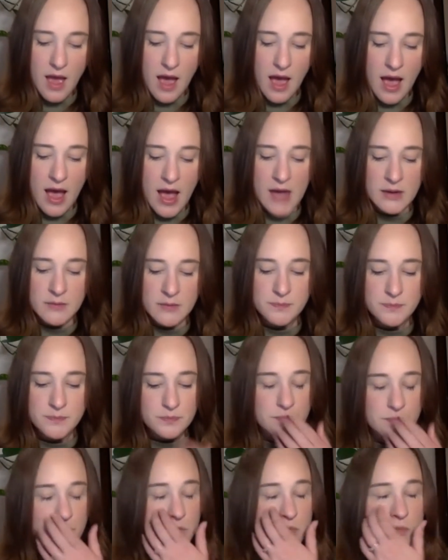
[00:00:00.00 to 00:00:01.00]

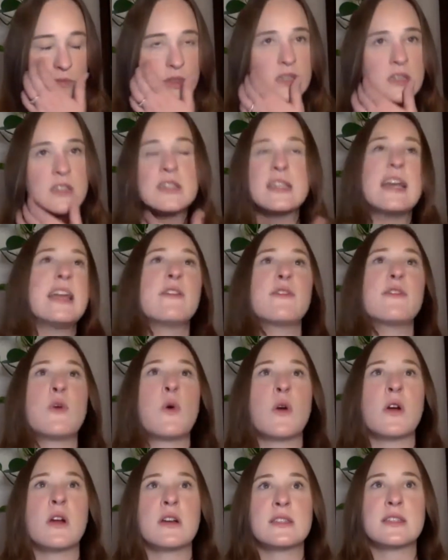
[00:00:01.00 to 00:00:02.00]
Then, of
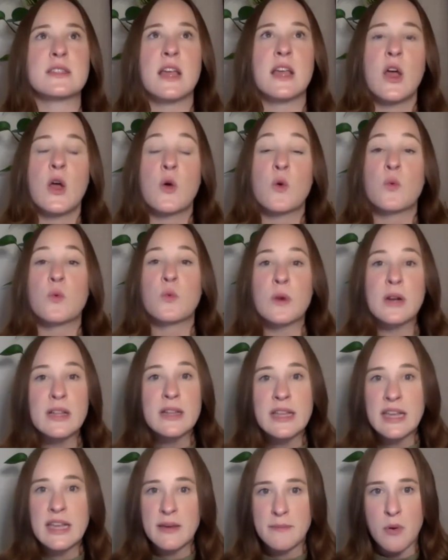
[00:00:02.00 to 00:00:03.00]
course,
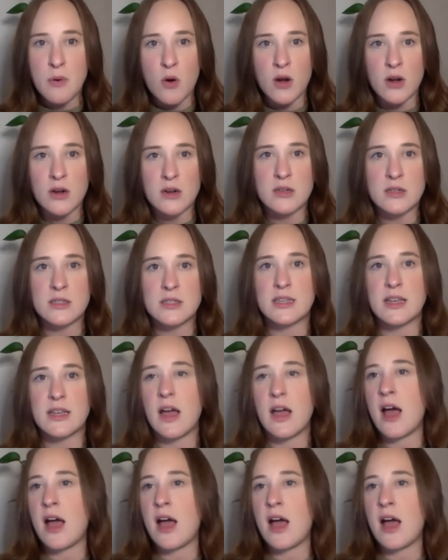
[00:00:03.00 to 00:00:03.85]
really important,